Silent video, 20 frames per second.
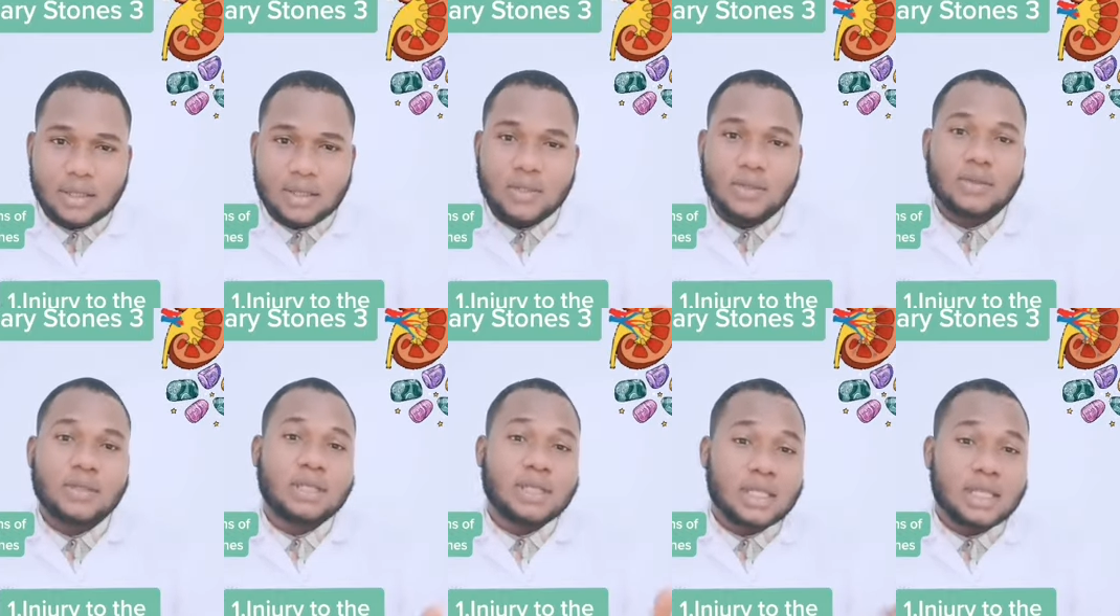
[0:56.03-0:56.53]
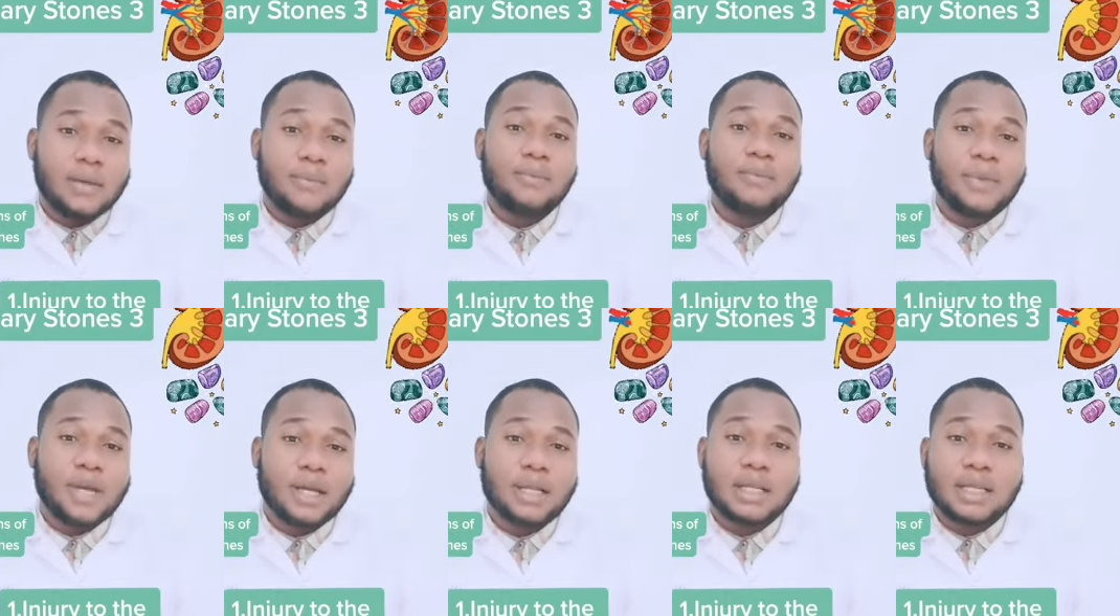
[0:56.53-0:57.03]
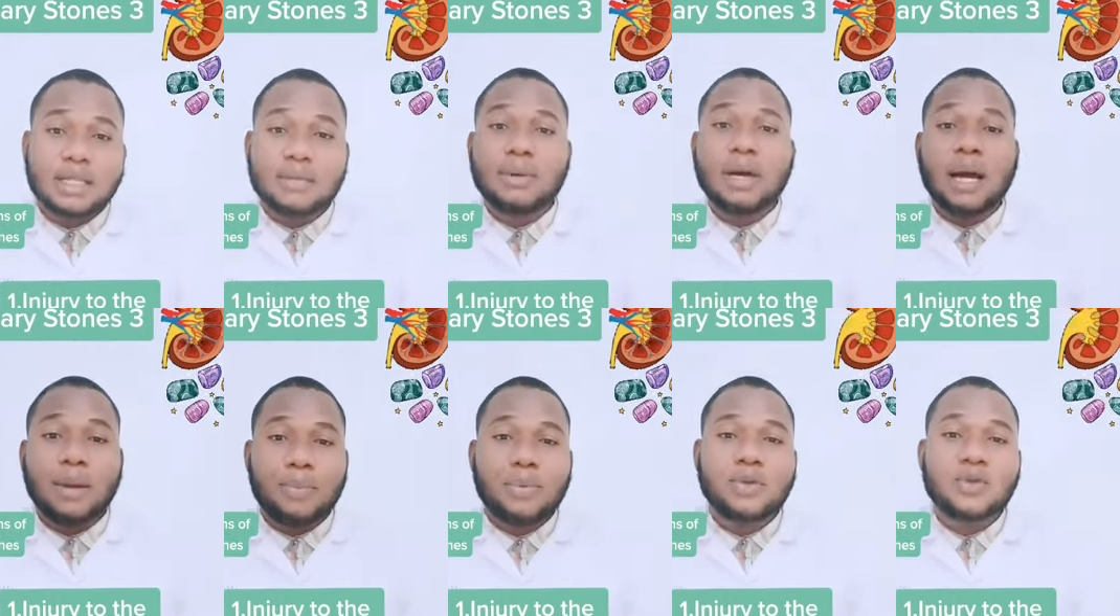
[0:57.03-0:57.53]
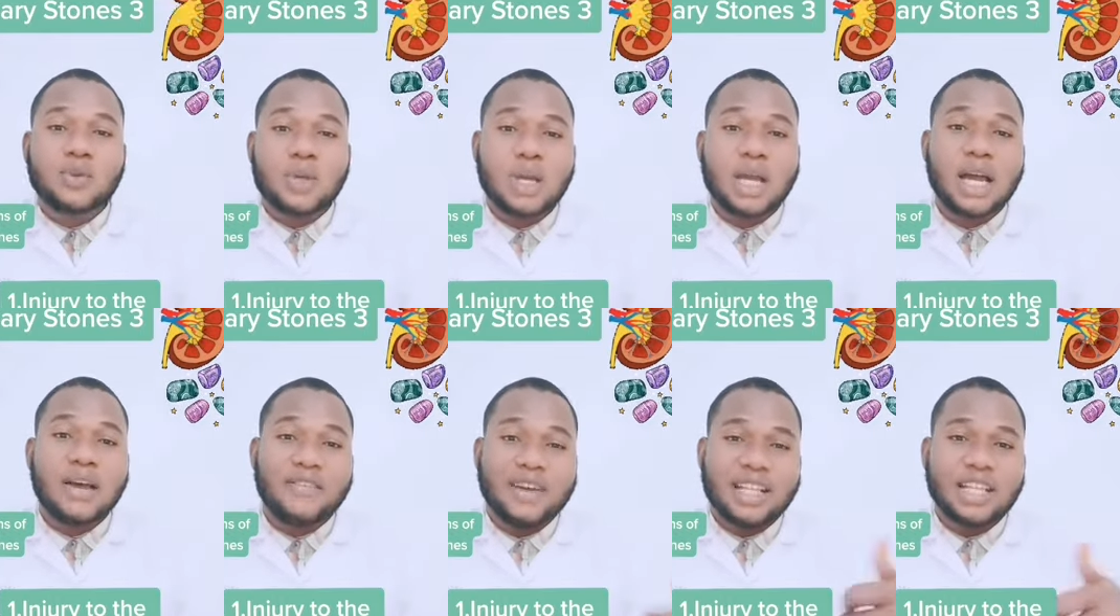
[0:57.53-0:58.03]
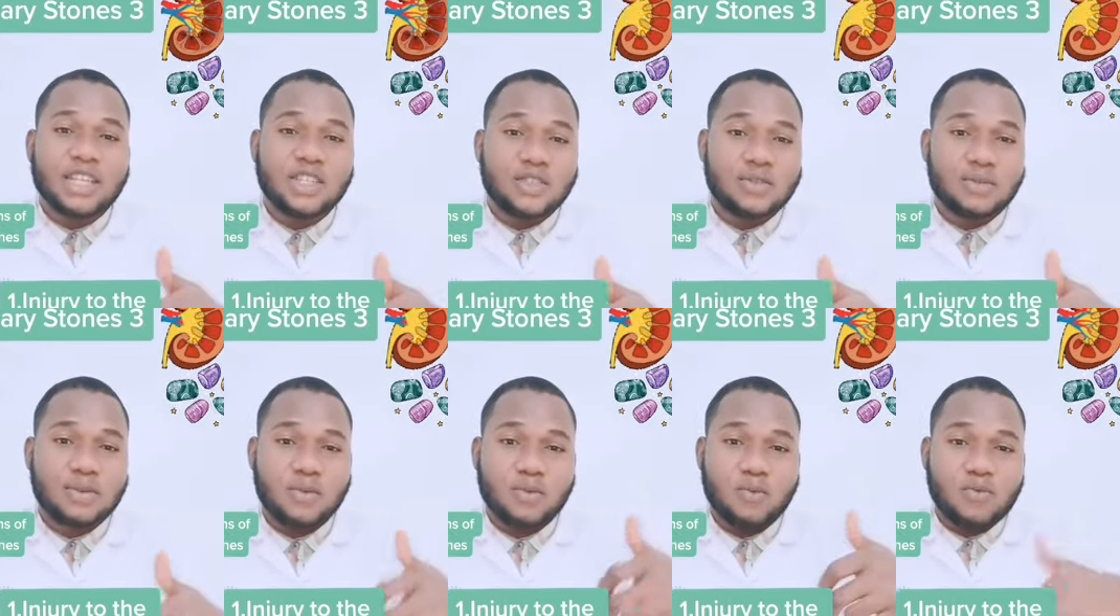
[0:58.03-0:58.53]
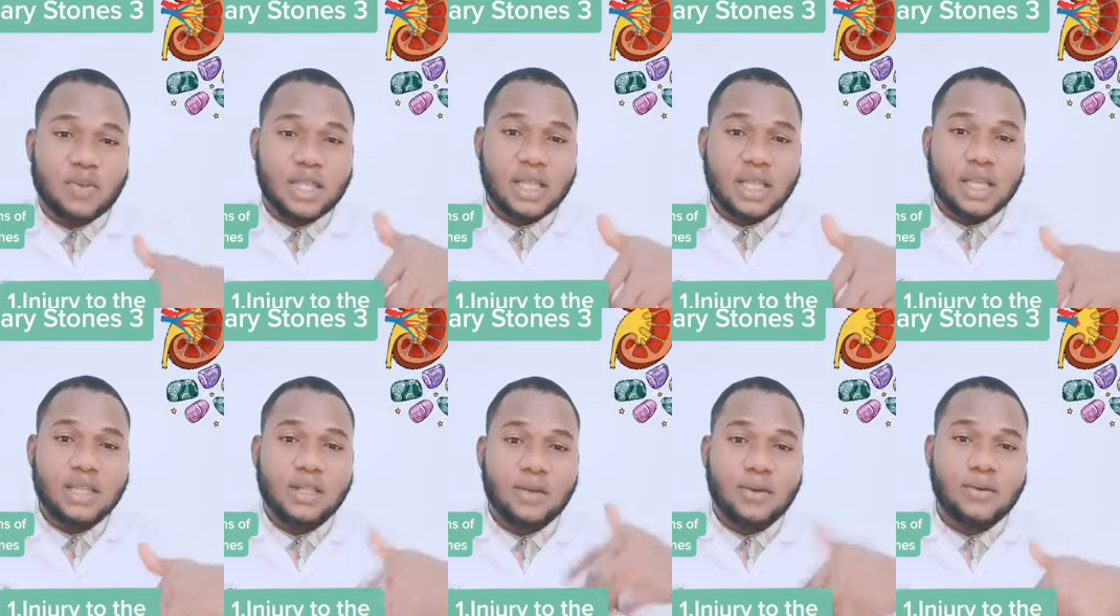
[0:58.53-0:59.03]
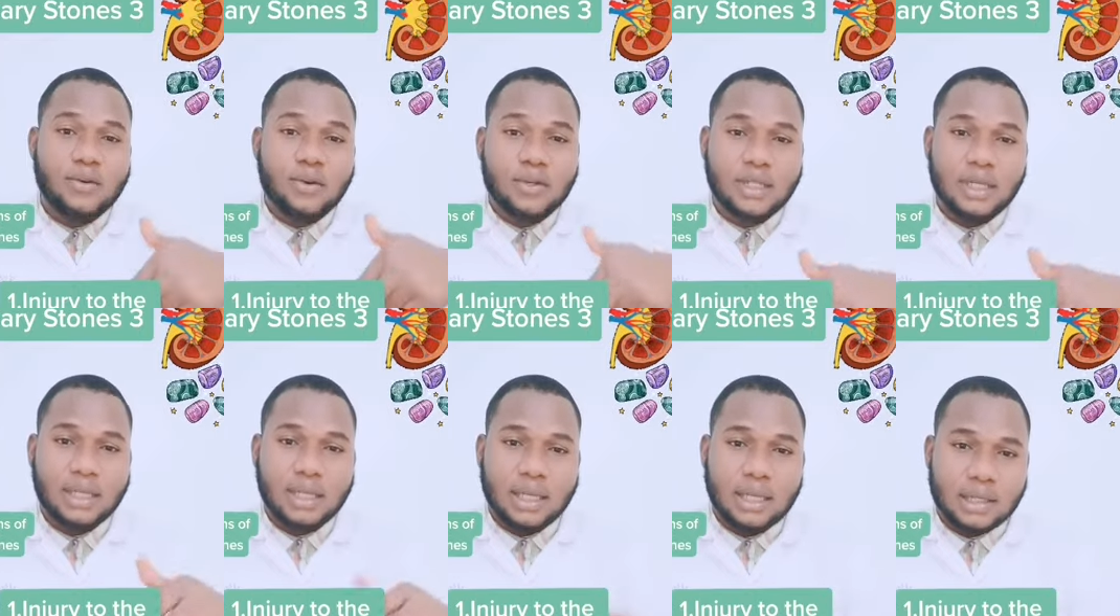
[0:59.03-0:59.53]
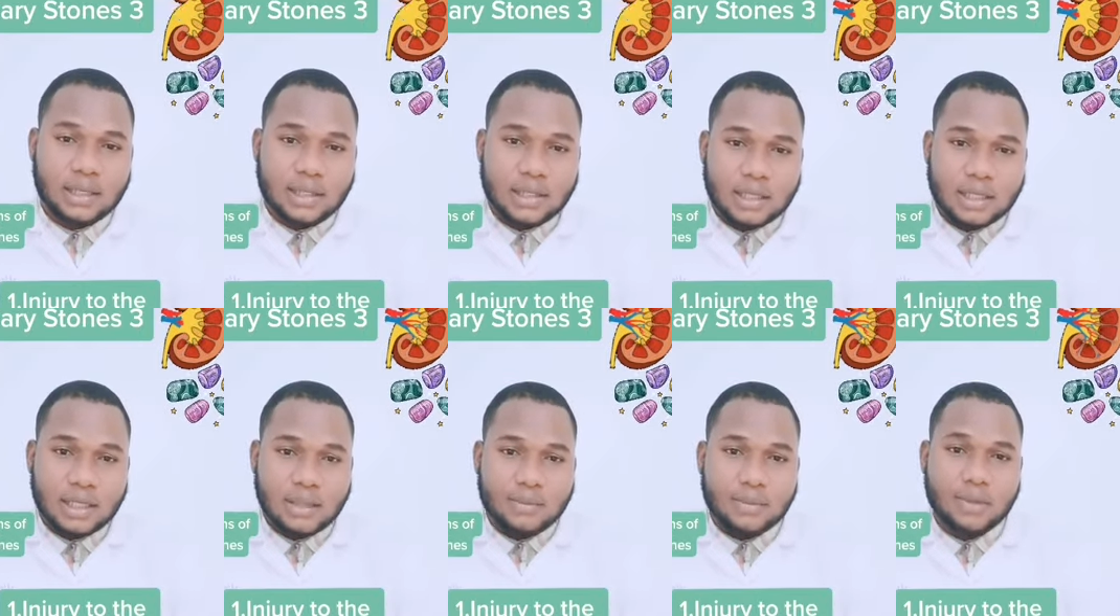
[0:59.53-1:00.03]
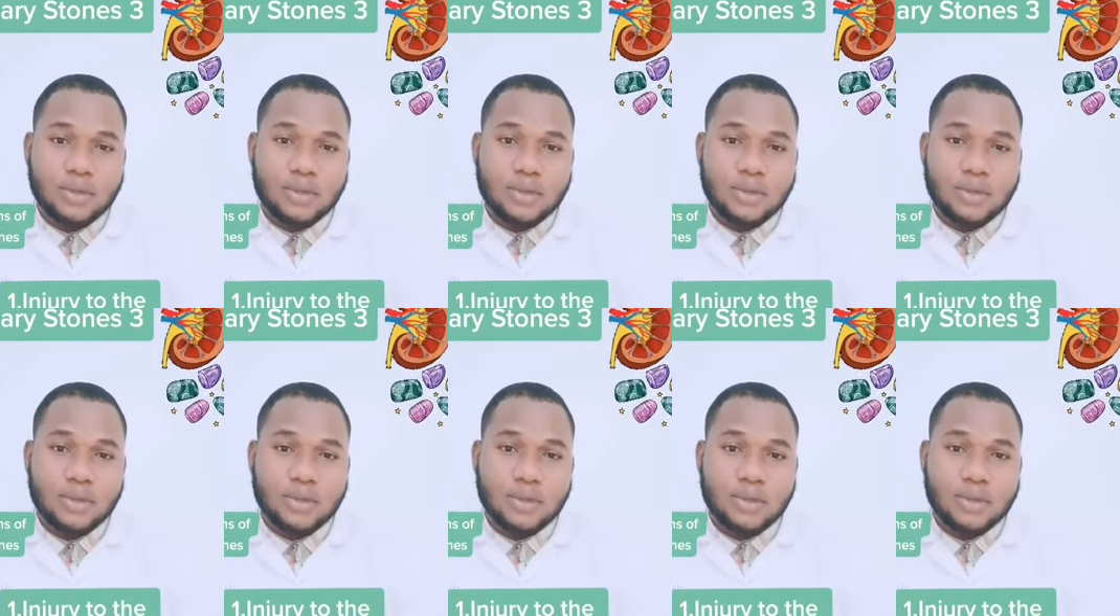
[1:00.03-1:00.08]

So the same mechanism happens when you have an injury within the urogenital system.